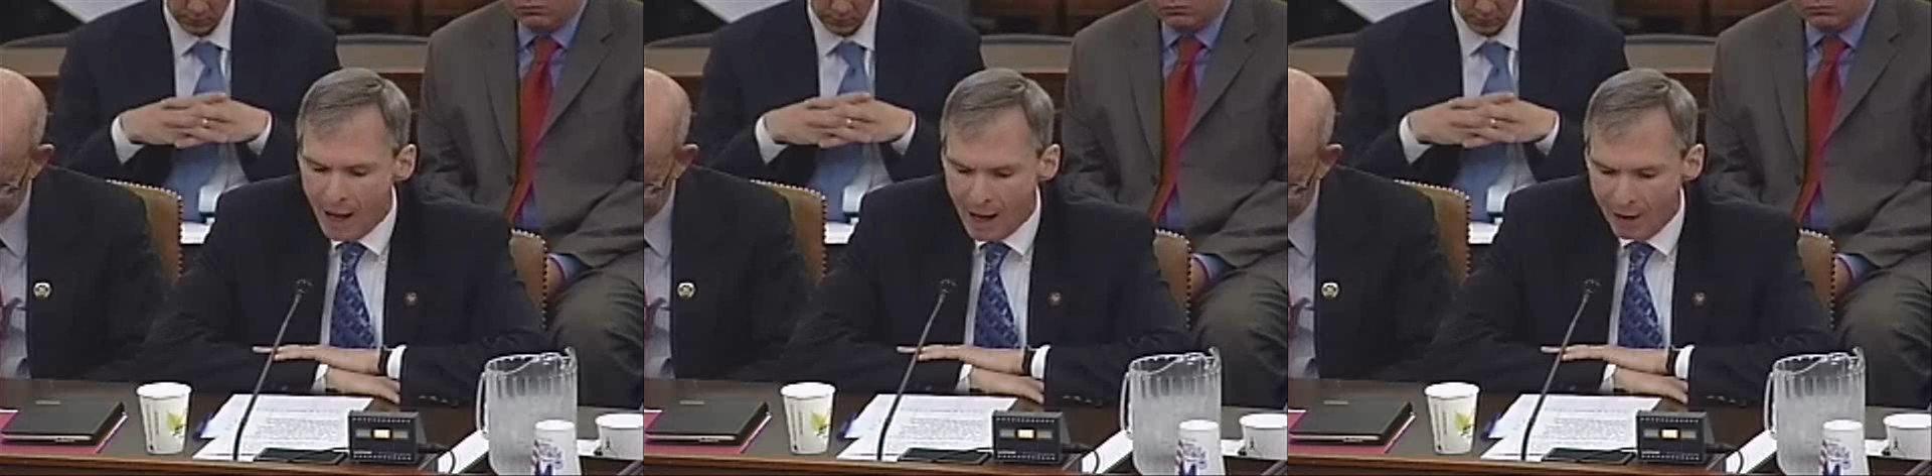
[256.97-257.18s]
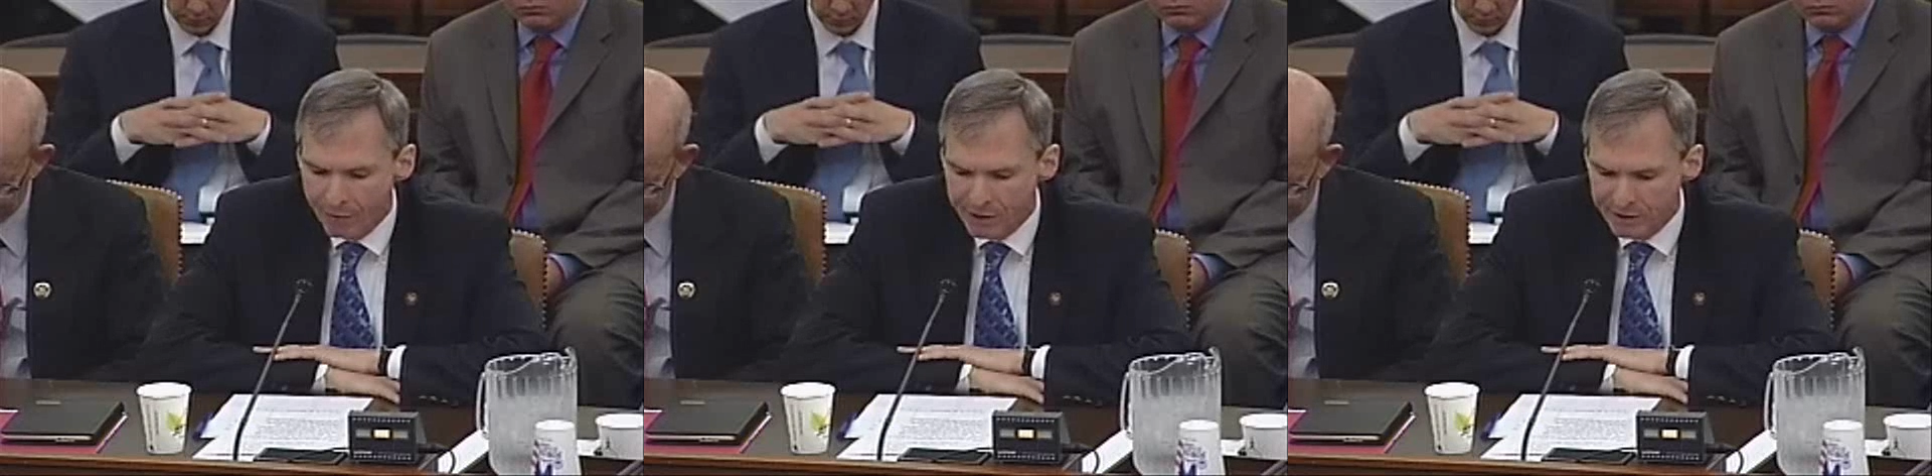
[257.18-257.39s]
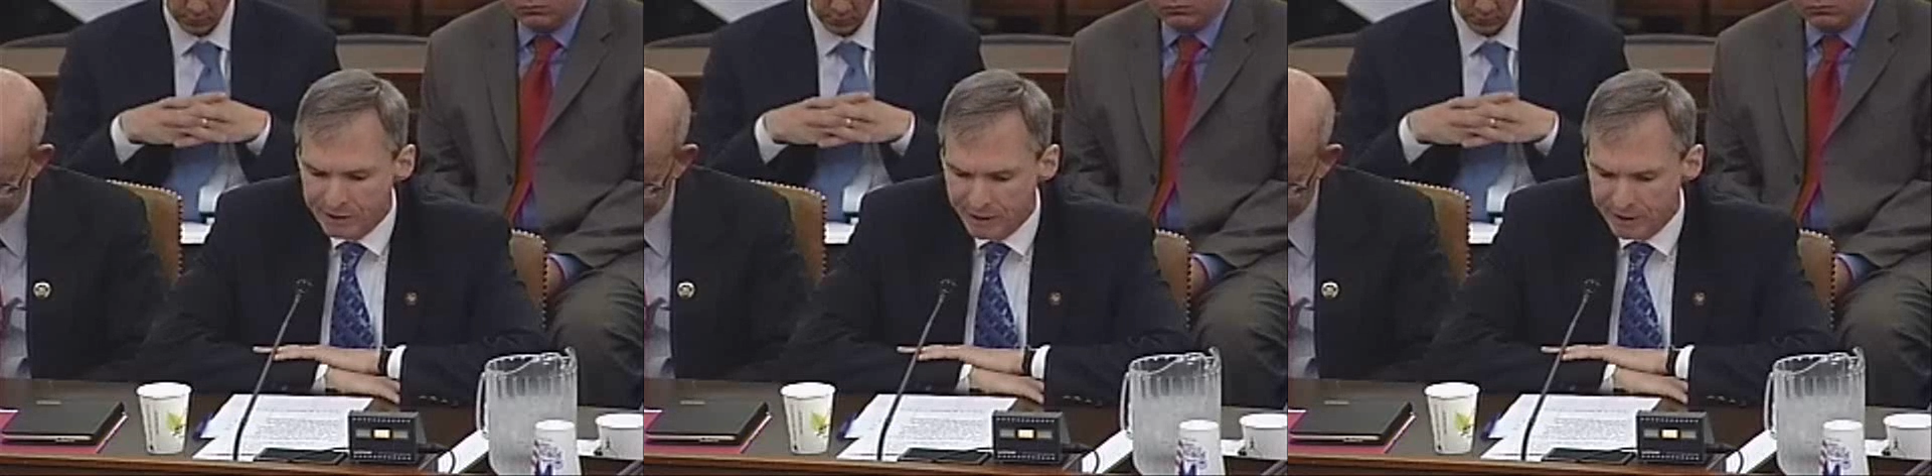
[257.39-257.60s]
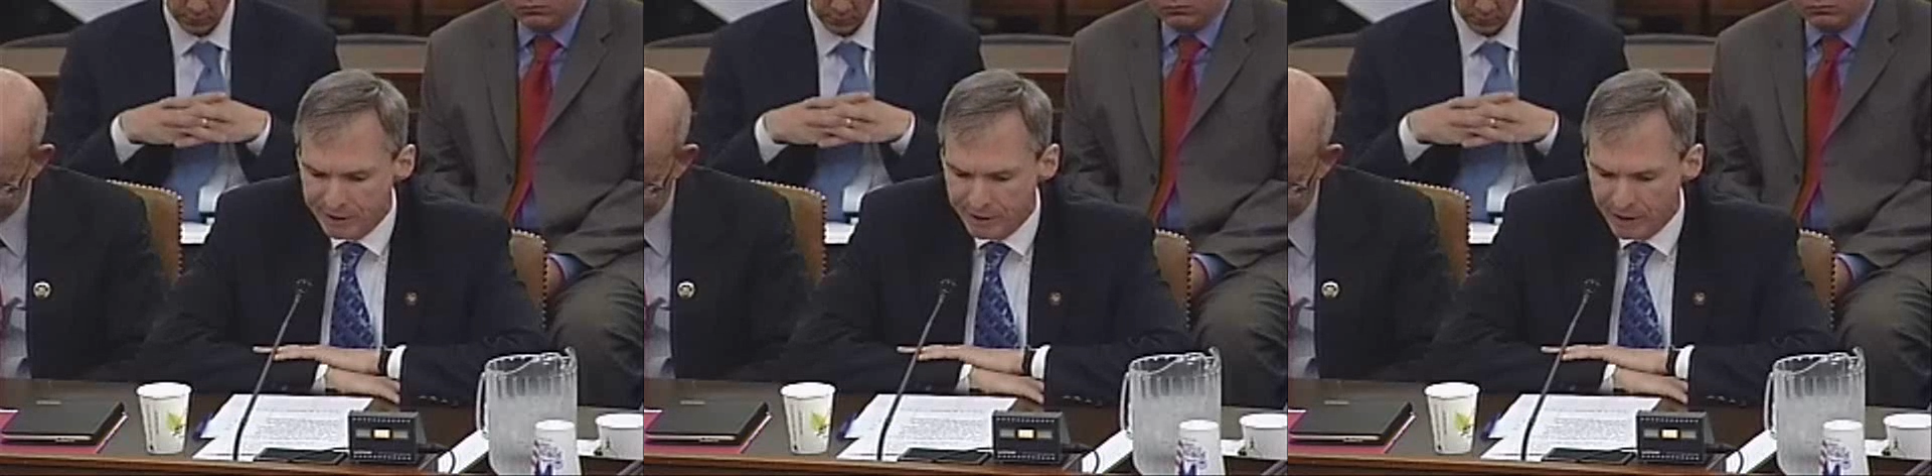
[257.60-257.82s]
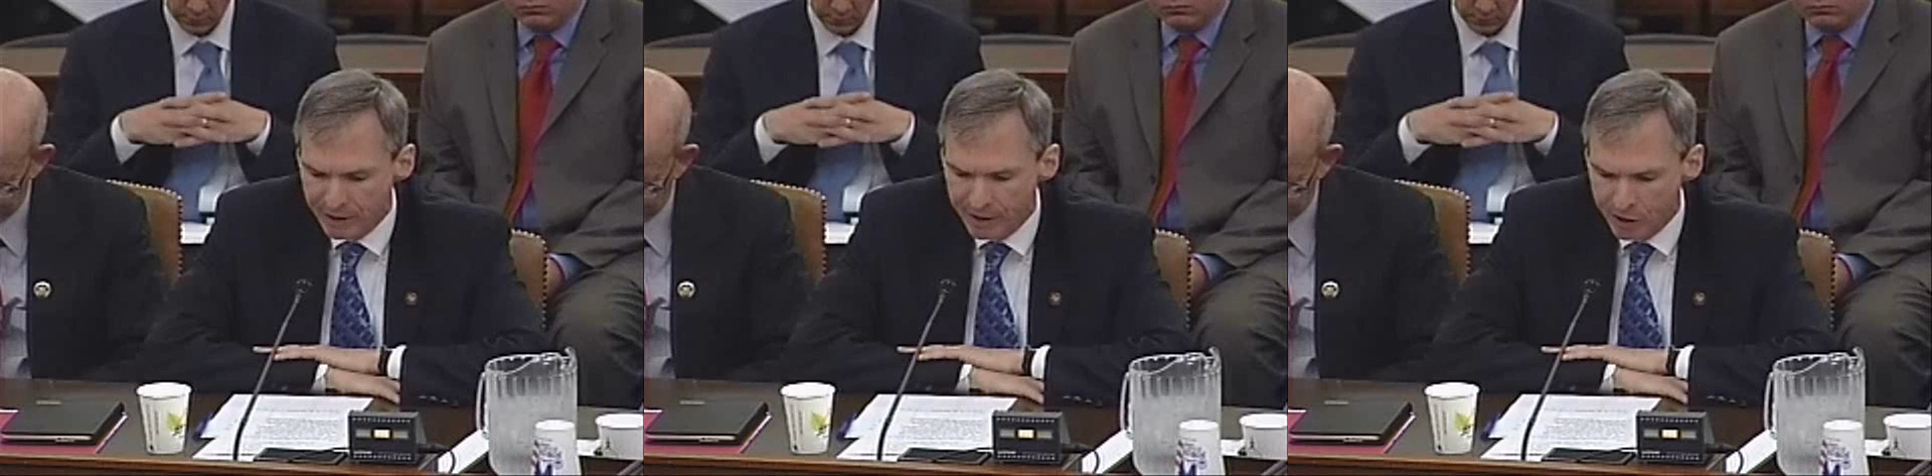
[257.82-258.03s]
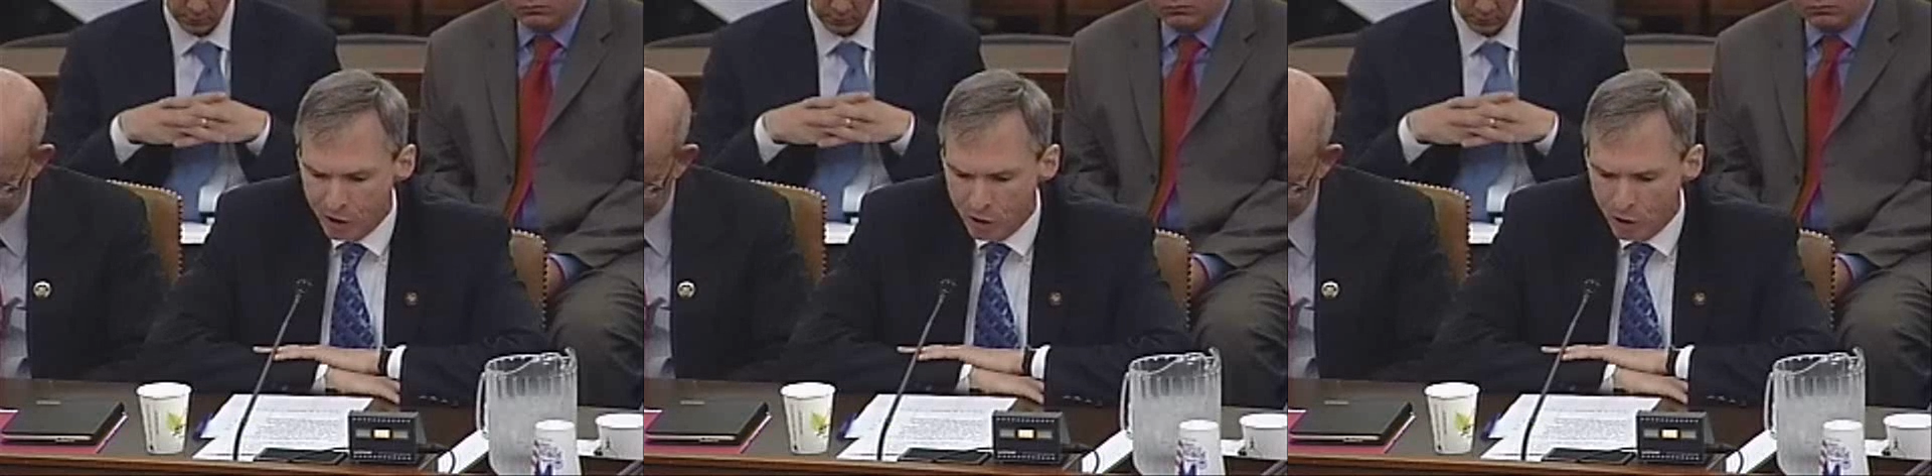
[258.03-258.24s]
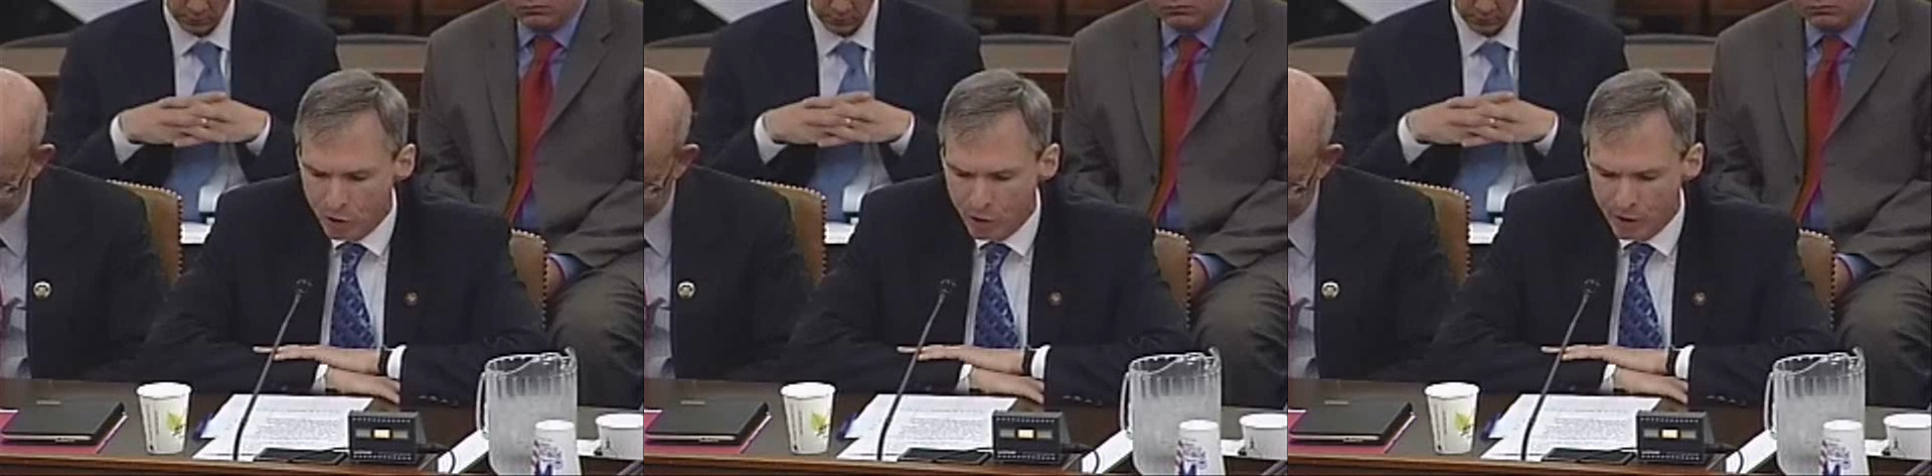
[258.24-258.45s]
I've consistently
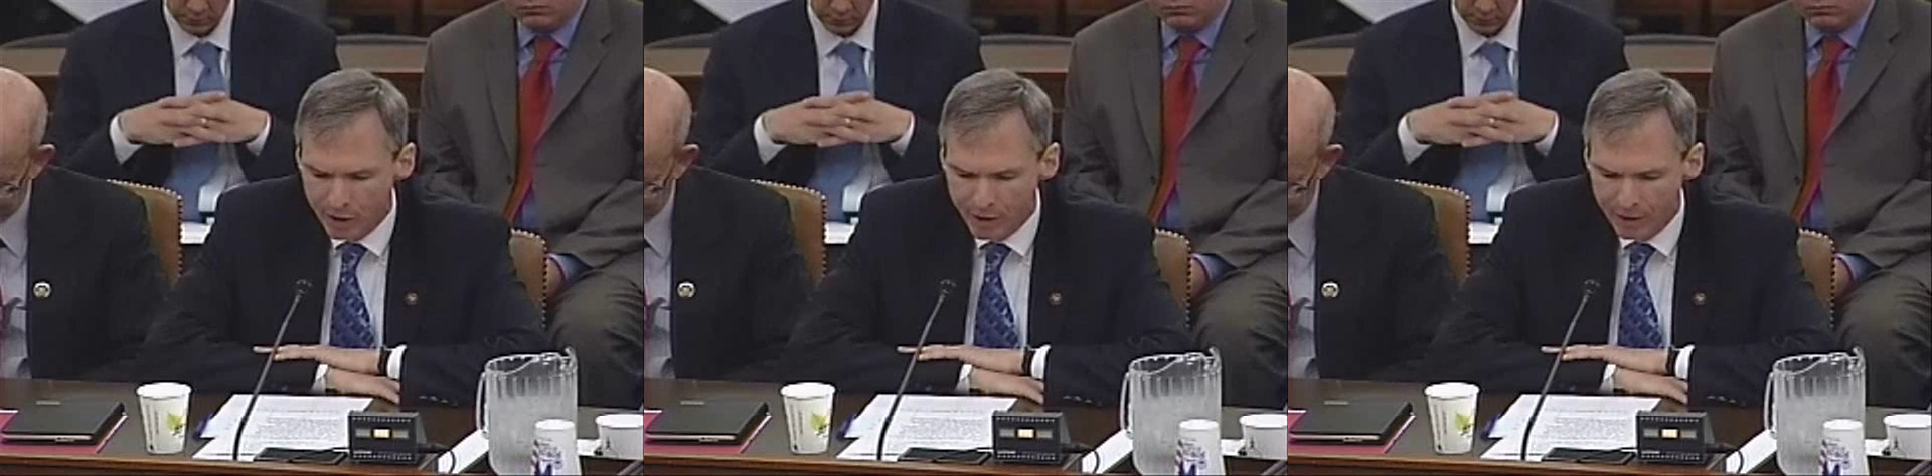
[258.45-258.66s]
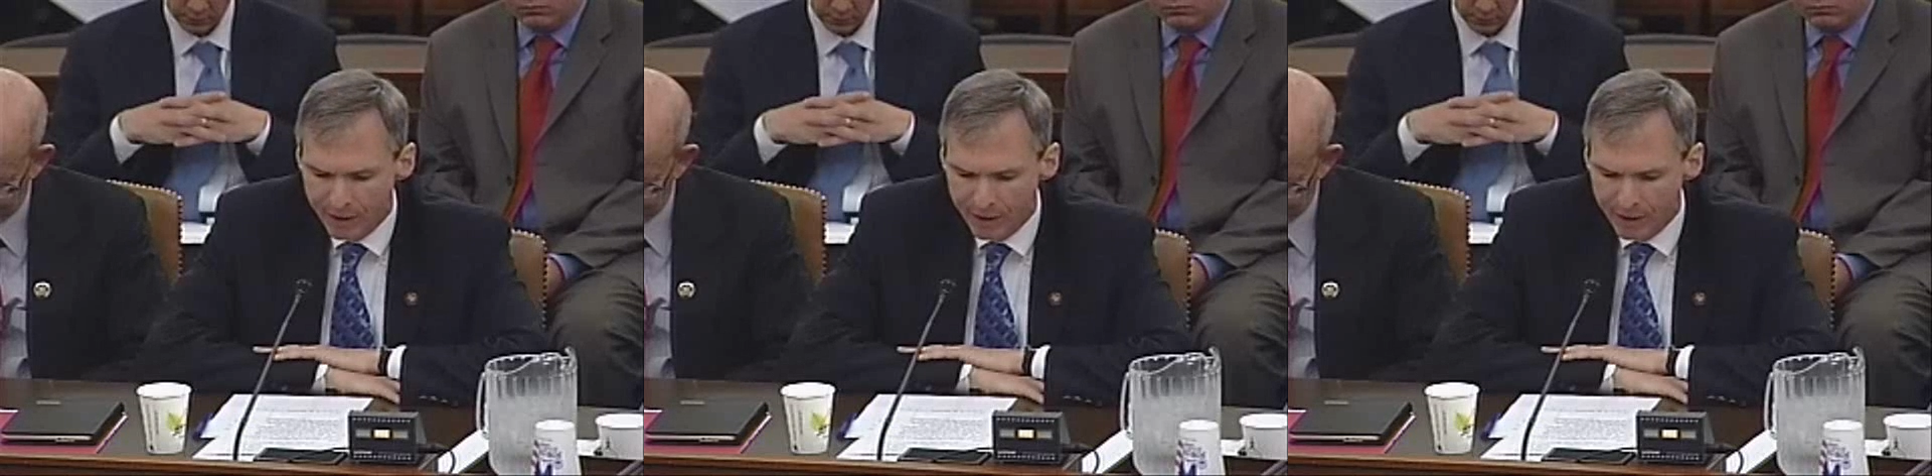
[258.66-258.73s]
heard